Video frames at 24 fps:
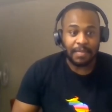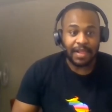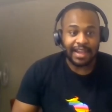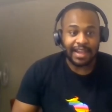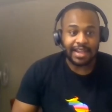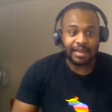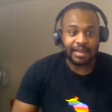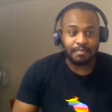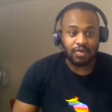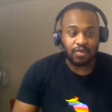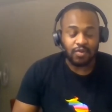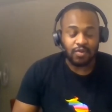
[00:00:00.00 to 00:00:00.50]

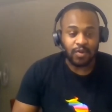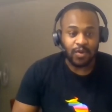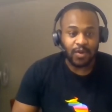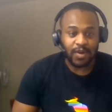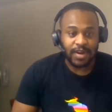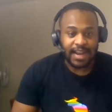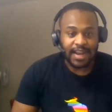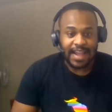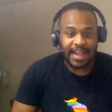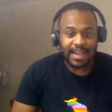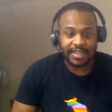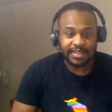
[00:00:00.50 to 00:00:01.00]

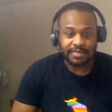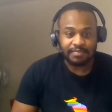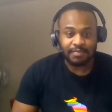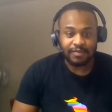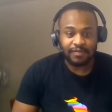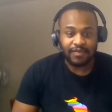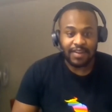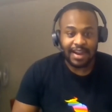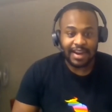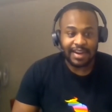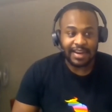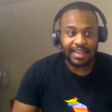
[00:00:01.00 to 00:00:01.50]
BLK@Bullhorn has
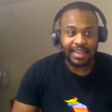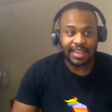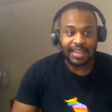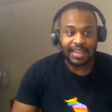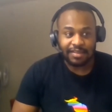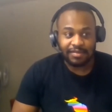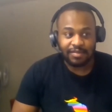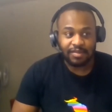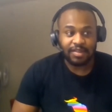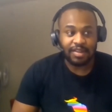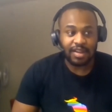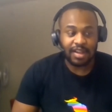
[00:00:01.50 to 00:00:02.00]
provided
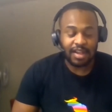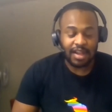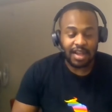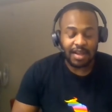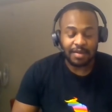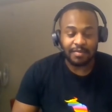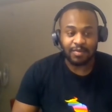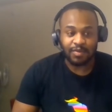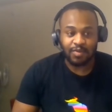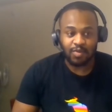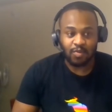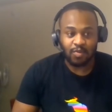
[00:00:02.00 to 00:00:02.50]
a
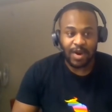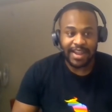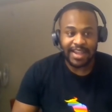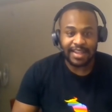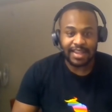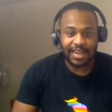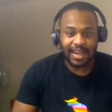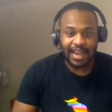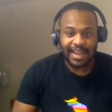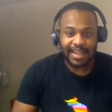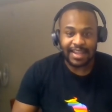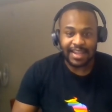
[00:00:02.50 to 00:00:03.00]
great
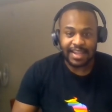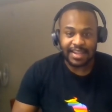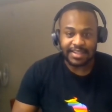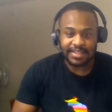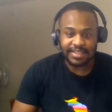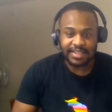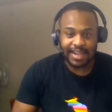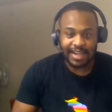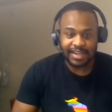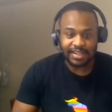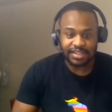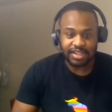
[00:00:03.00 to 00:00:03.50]

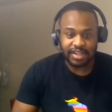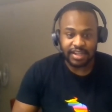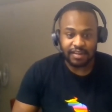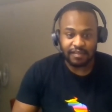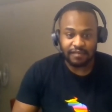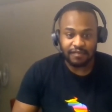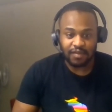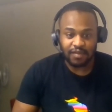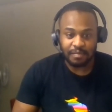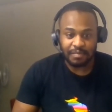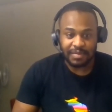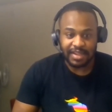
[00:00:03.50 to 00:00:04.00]
inside channel
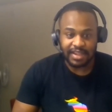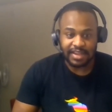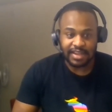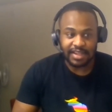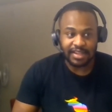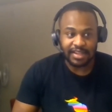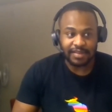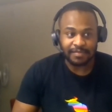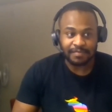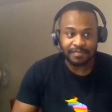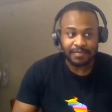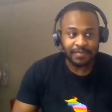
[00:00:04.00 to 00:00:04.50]
for me
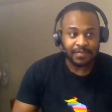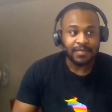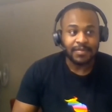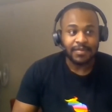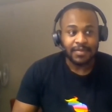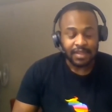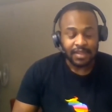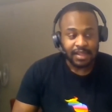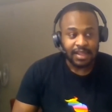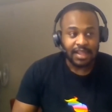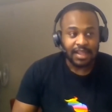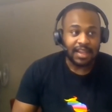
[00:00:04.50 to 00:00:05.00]
to
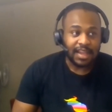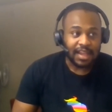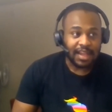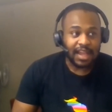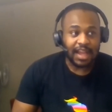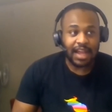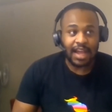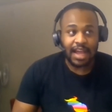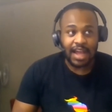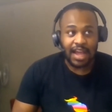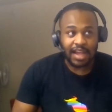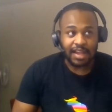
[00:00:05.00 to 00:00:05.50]

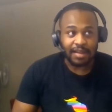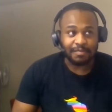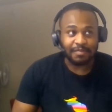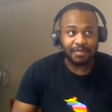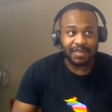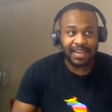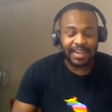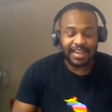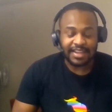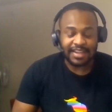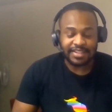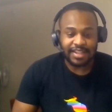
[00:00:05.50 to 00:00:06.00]

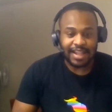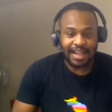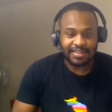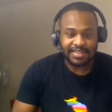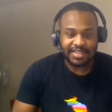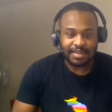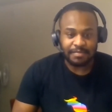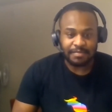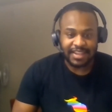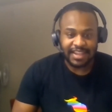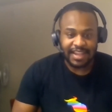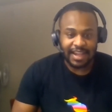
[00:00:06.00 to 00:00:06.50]
cancel out
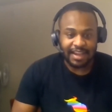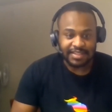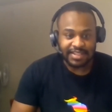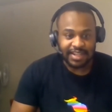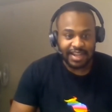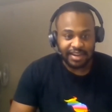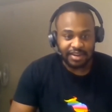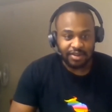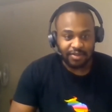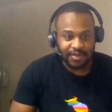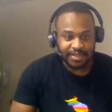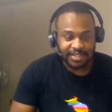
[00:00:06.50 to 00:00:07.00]
some of the
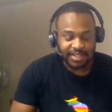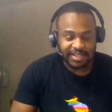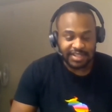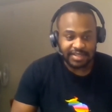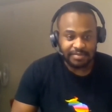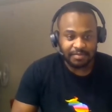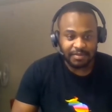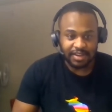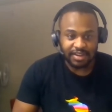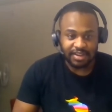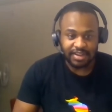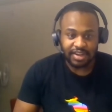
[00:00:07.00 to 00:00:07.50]
outside noise that's
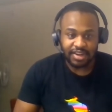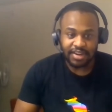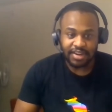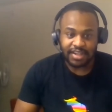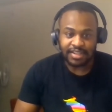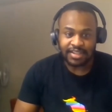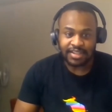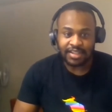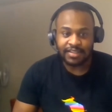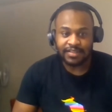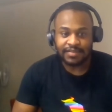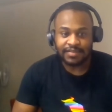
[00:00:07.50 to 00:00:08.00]
been occurring.